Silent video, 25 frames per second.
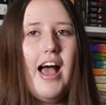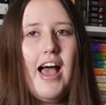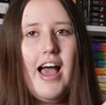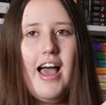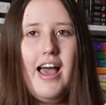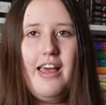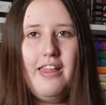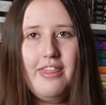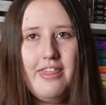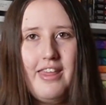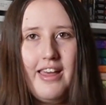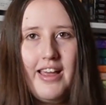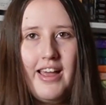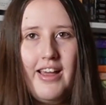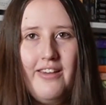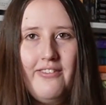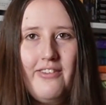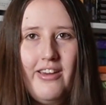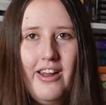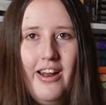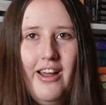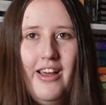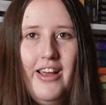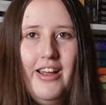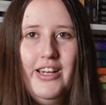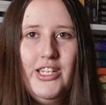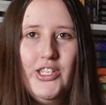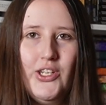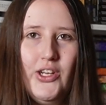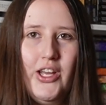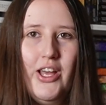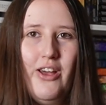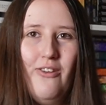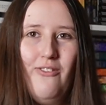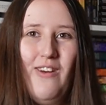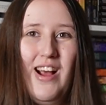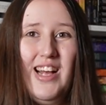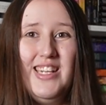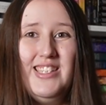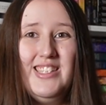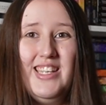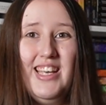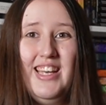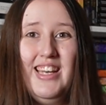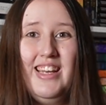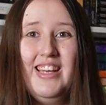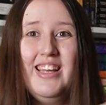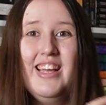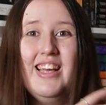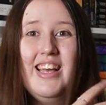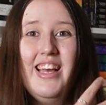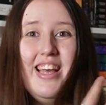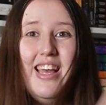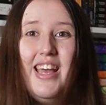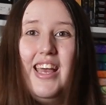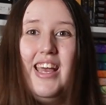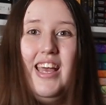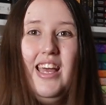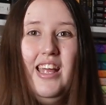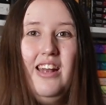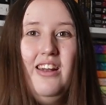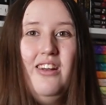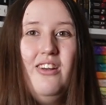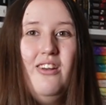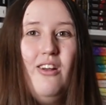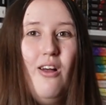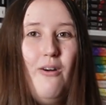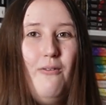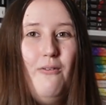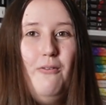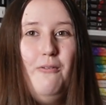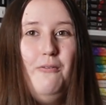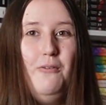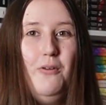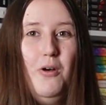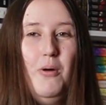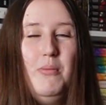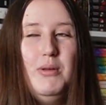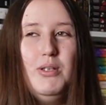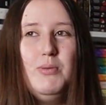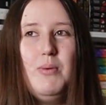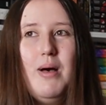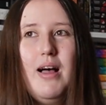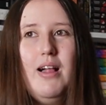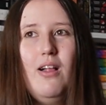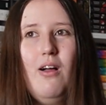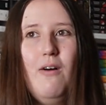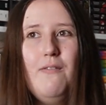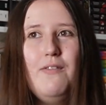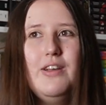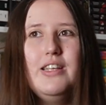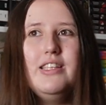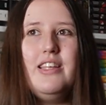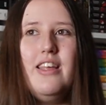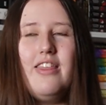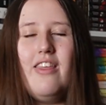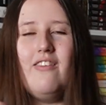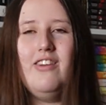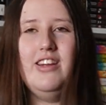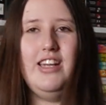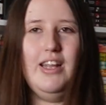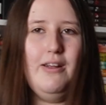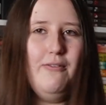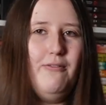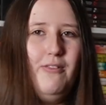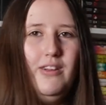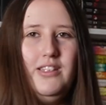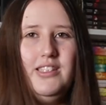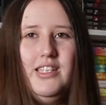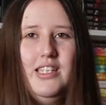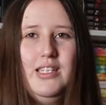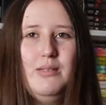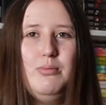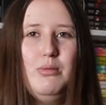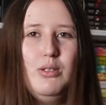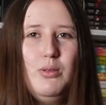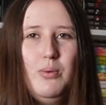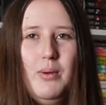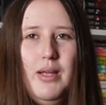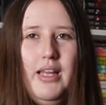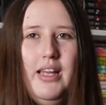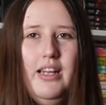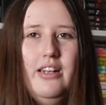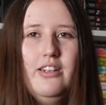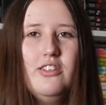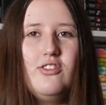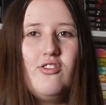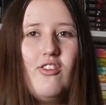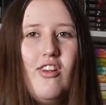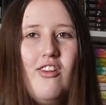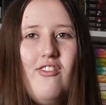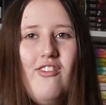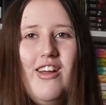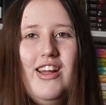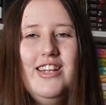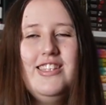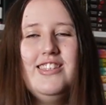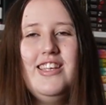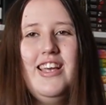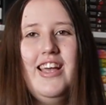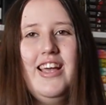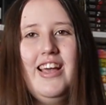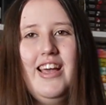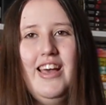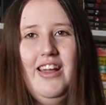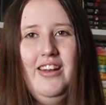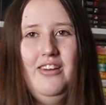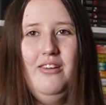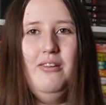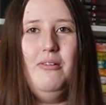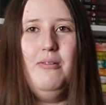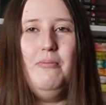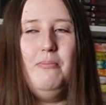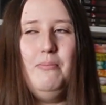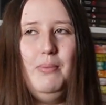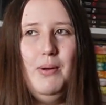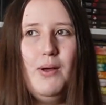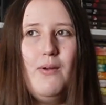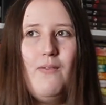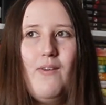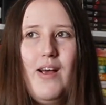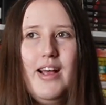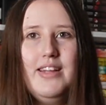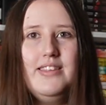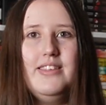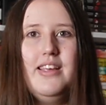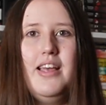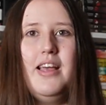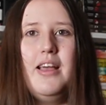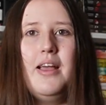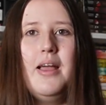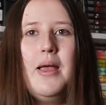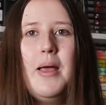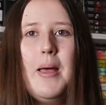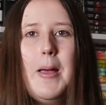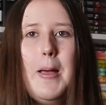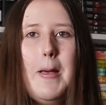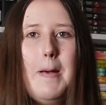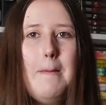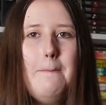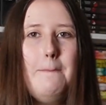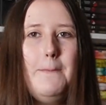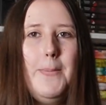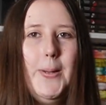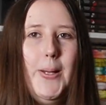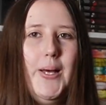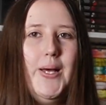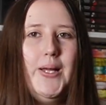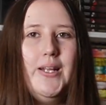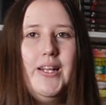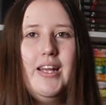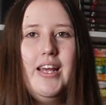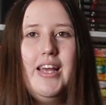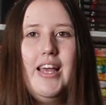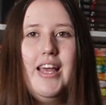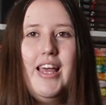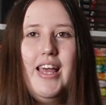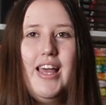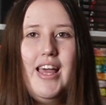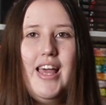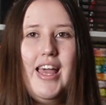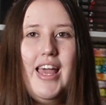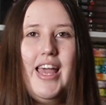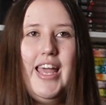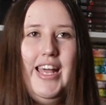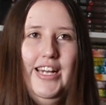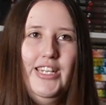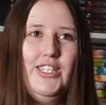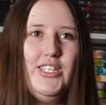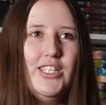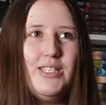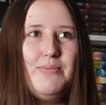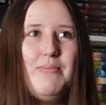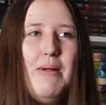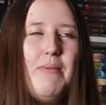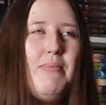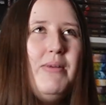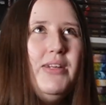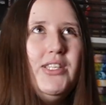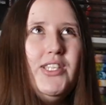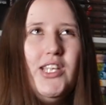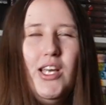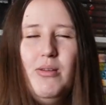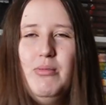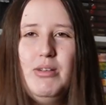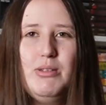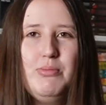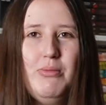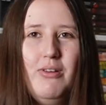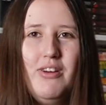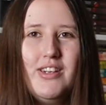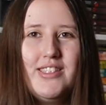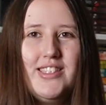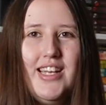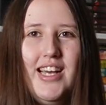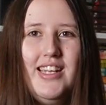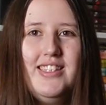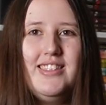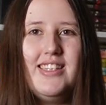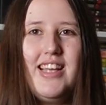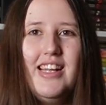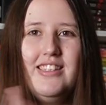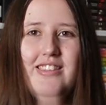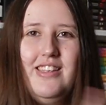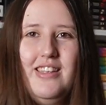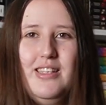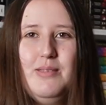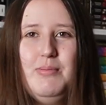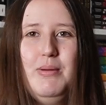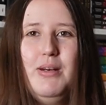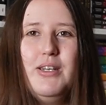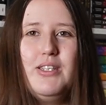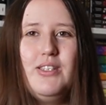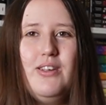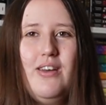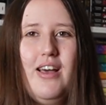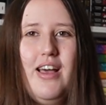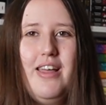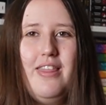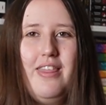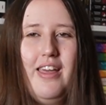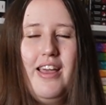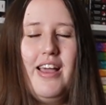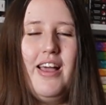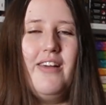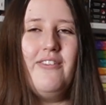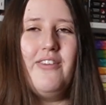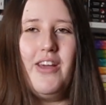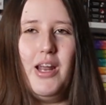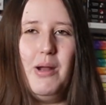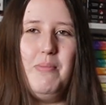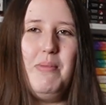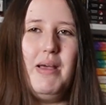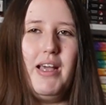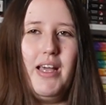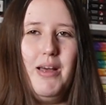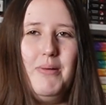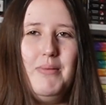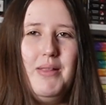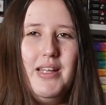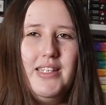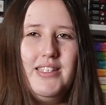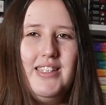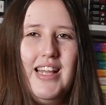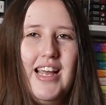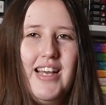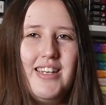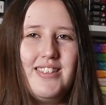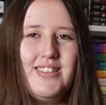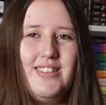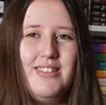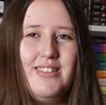I think I'm gonna enjoy her writing in novel form as well. Obviously there are differences between screenwriting and book writing, but it just made me so much more excited to get to this book, so I think I'm going to pick up this next.